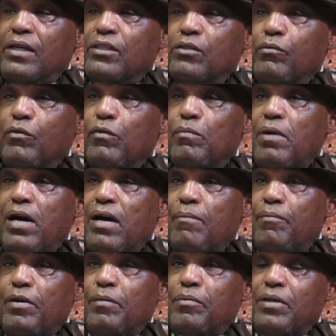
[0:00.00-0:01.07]
we remind
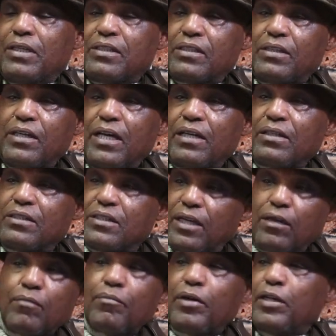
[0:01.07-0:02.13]
people it's a day to
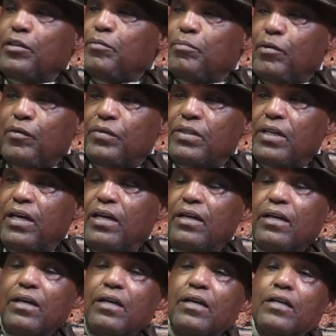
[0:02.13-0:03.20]
celebrate his birthday,
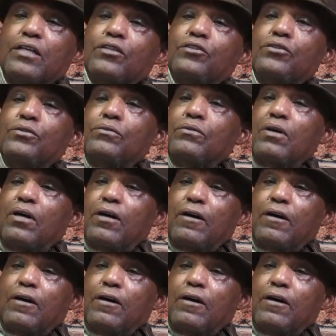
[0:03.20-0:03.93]
to